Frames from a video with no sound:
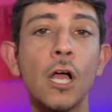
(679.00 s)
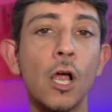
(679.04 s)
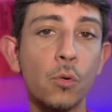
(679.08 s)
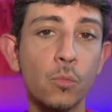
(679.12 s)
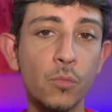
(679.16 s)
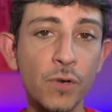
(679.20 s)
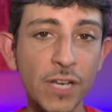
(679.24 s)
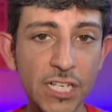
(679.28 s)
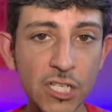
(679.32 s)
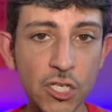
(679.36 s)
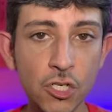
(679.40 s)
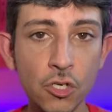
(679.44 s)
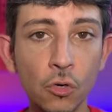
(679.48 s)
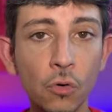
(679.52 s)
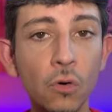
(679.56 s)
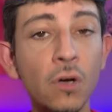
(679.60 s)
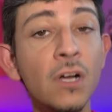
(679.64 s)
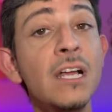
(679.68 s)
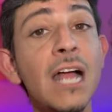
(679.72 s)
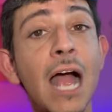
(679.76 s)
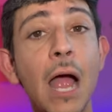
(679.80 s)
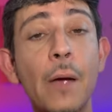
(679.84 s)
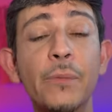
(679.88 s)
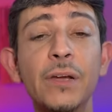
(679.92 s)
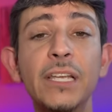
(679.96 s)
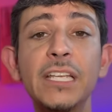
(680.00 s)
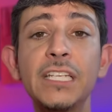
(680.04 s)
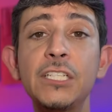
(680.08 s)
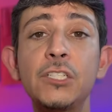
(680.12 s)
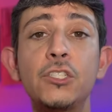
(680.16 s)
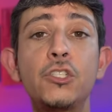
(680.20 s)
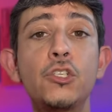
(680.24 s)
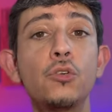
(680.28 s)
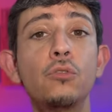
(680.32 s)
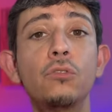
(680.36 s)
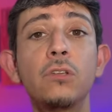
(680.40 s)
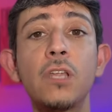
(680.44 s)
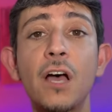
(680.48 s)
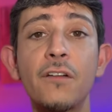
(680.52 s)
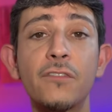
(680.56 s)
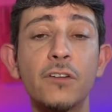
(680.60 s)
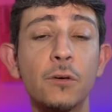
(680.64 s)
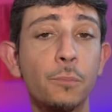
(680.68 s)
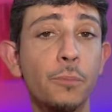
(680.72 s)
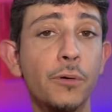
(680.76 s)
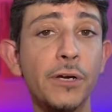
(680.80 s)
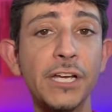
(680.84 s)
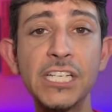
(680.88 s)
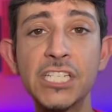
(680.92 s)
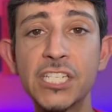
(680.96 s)
original. I really do love and
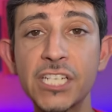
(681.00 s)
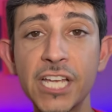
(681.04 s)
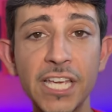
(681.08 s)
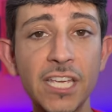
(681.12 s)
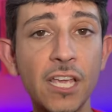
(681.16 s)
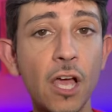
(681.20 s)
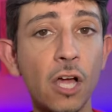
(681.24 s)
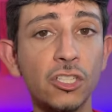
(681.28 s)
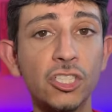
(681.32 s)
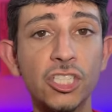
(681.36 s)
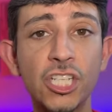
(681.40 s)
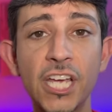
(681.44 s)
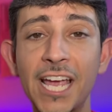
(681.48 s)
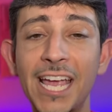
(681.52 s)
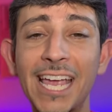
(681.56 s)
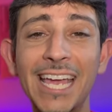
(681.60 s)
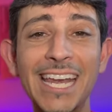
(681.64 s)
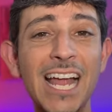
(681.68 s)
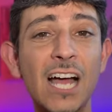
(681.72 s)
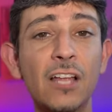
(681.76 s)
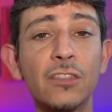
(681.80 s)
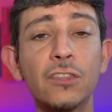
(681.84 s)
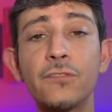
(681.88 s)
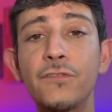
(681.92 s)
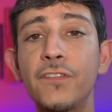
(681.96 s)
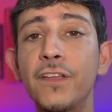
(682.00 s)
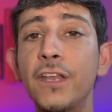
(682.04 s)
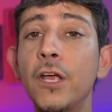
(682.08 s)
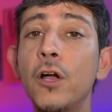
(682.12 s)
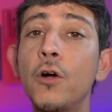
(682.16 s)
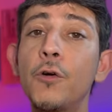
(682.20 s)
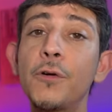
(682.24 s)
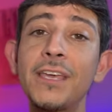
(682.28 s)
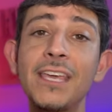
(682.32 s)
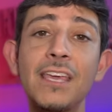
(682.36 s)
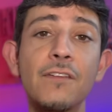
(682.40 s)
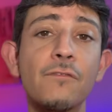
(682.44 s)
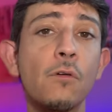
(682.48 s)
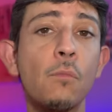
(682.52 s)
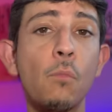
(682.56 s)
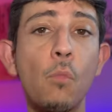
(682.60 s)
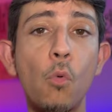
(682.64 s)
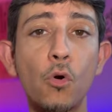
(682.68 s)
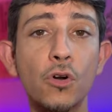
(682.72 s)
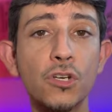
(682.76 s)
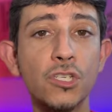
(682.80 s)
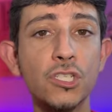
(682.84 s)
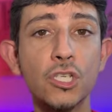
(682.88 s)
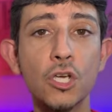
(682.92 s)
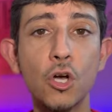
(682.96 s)
appreciate y'all checking out the video even
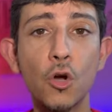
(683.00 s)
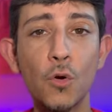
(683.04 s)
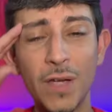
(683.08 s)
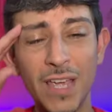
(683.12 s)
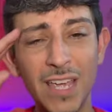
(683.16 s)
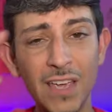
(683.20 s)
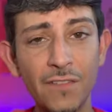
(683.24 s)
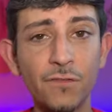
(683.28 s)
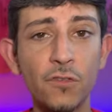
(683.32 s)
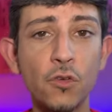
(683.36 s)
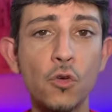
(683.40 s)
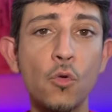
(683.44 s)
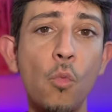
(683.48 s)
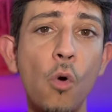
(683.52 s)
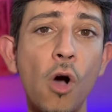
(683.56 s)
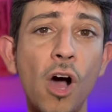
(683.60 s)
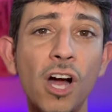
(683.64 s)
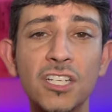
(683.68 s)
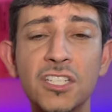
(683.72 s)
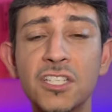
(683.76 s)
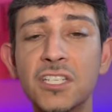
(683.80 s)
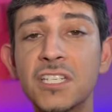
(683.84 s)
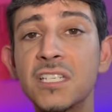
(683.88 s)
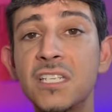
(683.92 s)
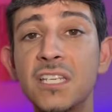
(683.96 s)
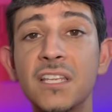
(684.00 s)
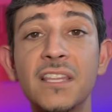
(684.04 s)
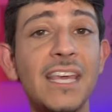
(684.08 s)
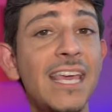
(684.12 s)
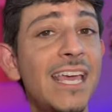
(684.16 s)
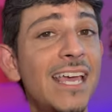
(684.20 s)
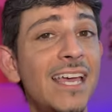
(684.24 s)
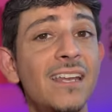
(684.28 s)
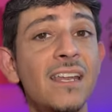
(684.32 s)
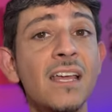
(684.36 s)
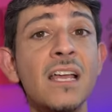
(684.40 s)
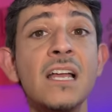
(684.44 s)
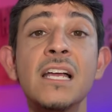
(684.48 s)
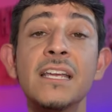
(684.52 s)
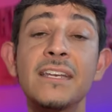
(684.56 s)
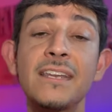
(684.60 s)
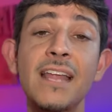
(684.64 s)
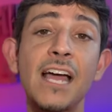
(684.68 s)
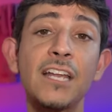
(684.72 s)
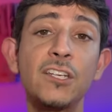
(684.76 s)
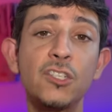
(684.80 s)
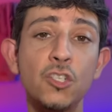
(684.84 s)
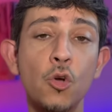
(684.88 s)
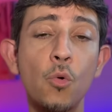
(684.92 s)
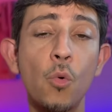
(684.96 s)
more so if you watched until the end. Now
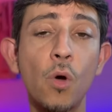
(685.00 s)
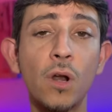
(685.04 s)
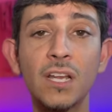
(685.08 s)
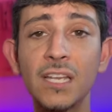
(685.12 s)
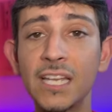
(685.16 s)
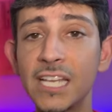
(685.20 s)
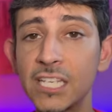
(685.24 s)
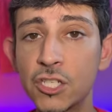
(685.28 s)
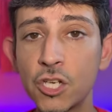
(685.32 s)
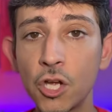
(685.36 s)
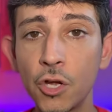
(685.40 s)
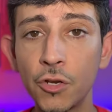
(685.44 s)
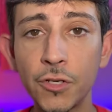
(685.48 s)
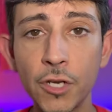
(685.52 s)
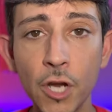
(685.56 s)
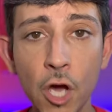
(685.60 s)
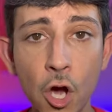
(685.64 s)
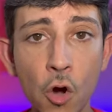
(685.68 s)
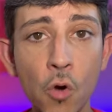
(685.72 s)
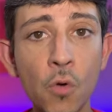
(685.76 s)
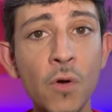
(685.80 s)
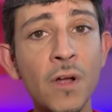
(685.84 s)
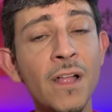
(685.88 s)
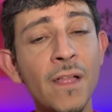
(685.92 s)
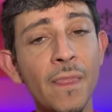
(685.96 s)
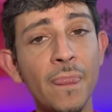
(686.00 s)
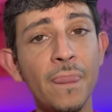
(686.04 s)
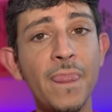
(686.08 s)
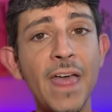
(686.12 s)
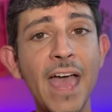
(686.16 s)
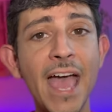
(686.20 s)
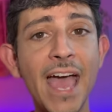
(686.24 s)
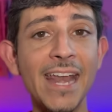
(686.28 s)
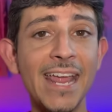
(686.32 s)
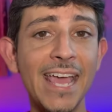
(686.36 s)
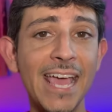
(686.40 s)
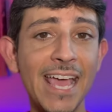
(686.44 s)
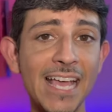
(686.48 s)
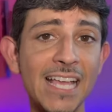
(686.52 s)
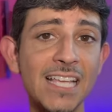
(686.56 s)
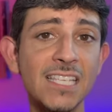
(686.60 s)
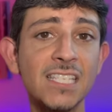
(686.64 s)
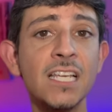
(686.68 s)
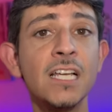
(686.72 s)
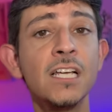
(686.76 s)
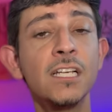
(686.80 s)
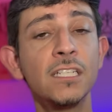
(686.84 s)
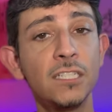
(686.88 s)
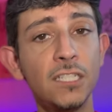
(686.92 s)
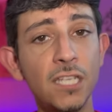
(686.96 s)
I do want to let y'all know that Hez
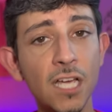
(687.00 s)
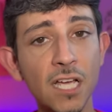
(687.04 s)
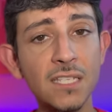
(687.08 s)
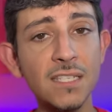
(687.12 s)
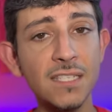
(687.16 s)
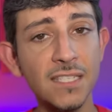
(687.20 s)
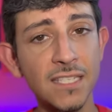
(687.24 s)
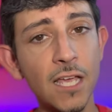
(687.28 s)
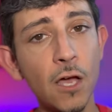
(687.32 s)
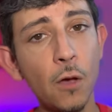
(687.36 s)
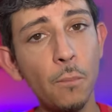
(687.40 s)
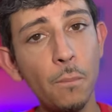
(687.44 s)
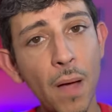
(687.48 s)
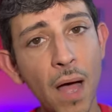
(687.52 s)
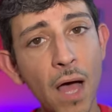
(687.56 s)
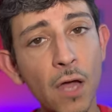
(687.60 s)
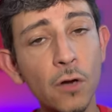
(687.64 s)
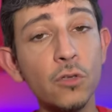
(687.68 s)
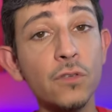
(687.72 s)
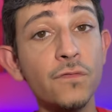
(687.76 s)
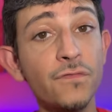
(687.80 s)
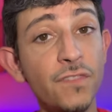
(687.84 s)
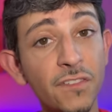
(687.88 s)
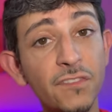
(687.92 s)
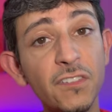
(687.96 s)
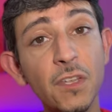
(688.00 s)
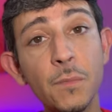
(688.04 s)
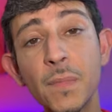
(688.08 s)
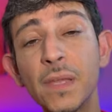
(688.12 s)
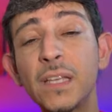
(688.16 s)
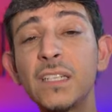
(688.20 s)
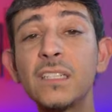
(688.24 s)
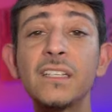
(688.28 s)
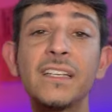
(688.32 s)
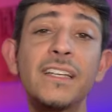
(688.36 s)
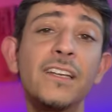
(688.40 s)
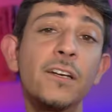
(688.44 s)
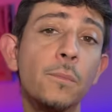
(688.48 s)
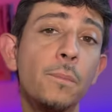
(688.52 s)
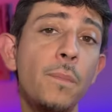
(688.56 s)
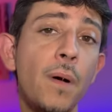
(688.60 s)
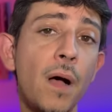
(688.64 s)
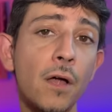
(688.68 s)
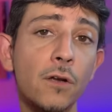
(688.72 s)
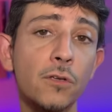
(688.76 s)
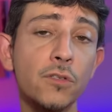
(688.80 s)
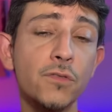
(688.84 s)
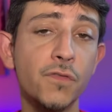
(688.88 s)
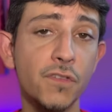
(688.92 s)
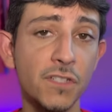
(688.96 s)
does sell bottles, 50 milliliter
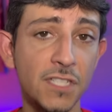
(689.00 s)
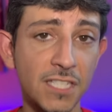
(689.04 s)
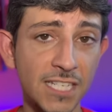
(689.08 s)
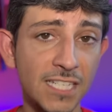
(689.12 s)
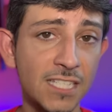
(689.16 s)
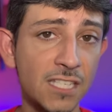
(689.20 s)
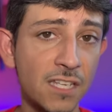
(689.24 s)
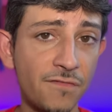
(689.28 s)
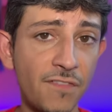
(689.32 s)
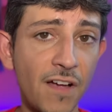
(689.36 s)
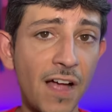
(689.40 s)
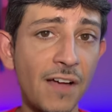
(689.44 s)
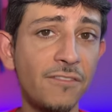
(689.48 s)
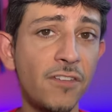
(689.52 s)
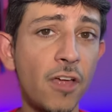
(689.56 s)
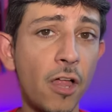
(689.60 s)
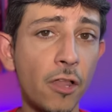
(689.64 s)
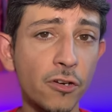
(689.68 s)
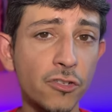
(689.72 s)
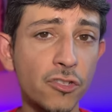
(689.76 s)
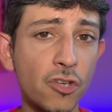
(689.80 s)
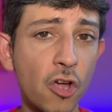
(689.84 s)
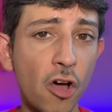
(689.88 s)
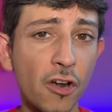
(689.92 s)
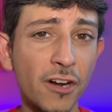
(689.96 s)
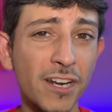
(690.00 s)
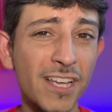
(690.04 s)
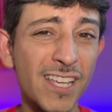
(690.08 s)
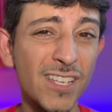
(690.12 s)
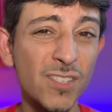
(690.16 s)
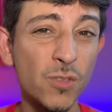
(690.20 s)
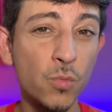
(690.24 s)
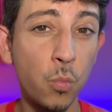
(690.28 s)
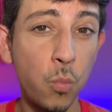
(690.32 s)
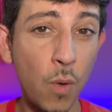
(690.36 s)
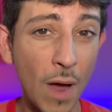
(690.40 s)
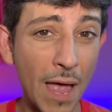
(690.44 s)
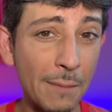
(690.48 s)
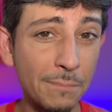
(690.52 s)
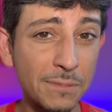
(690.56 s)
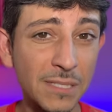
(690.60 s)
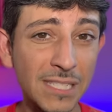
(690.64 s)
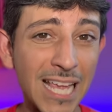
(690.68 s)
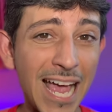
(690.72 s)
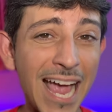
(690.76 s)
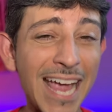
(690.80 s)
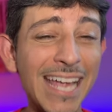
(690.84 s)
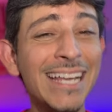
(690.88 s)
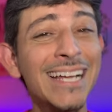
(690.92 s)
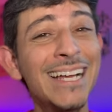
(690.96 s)
bottles for $65 on his
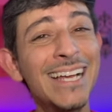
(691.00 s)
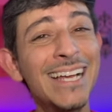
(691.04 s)
website.